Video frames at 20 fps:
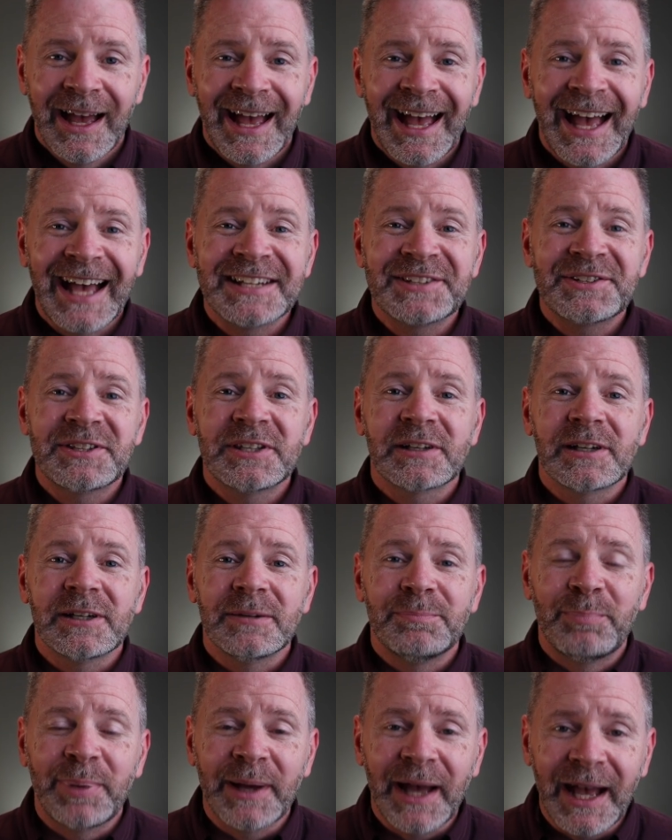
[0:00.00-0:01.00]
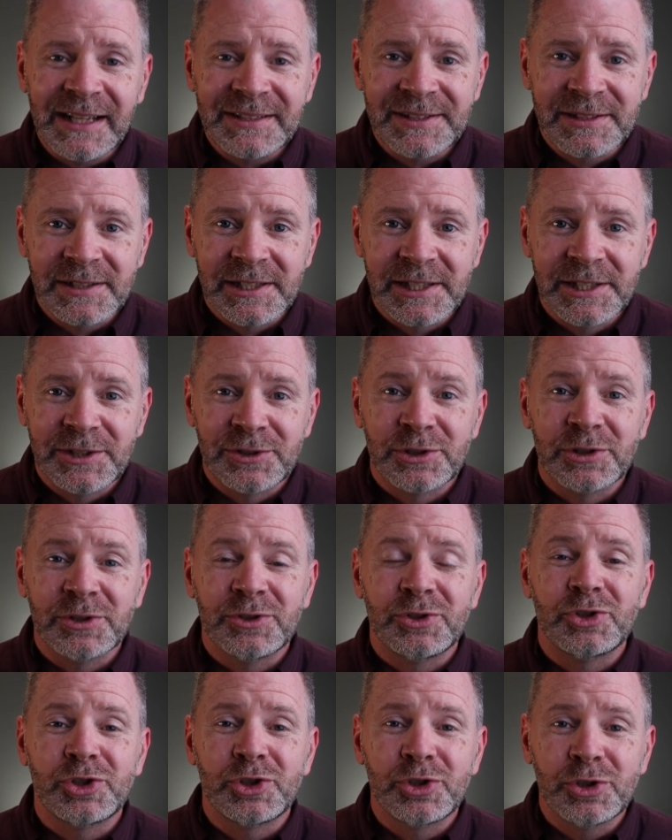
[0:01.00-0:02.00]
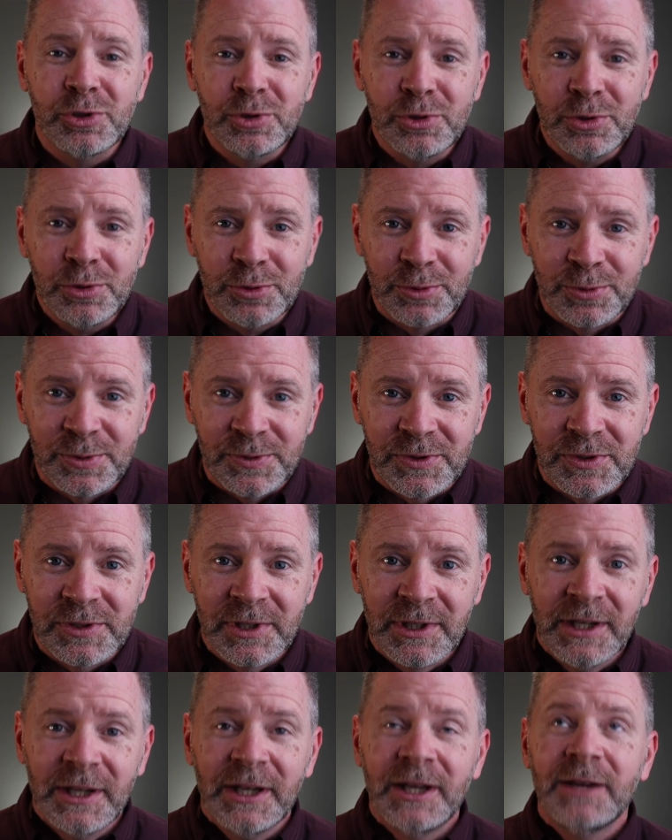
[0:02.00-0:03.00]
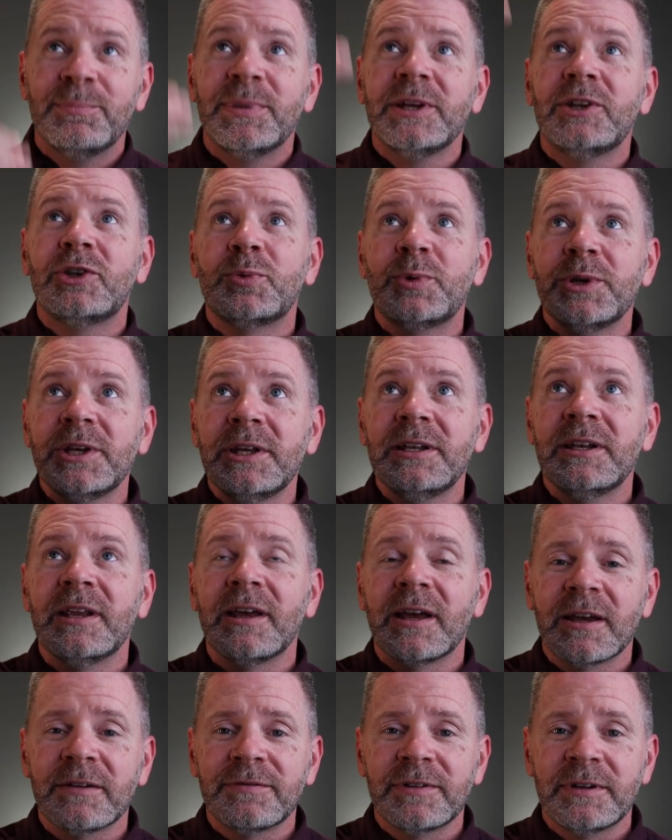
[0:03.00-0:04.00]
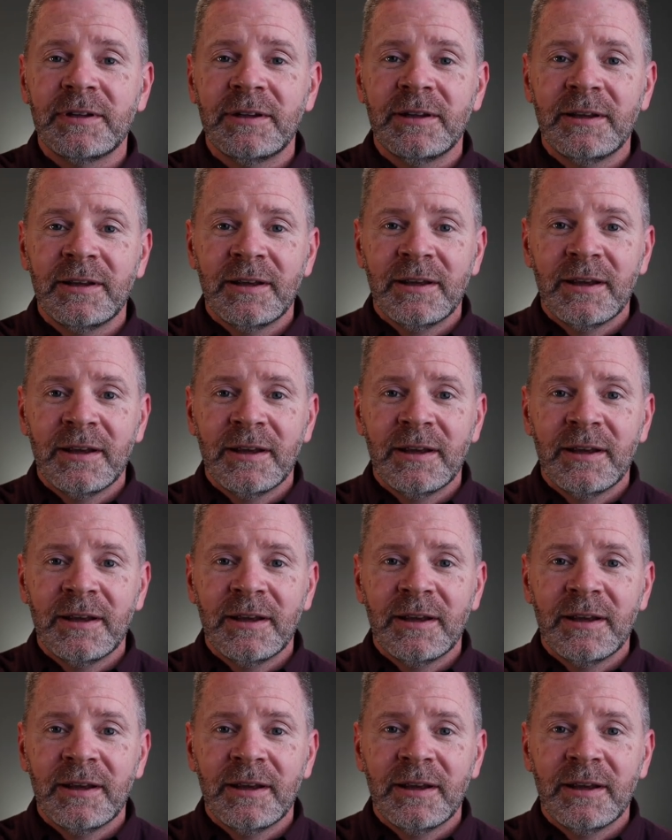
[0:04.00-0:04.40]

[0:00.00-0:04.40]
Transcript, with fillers: as the capacity to choose between heaven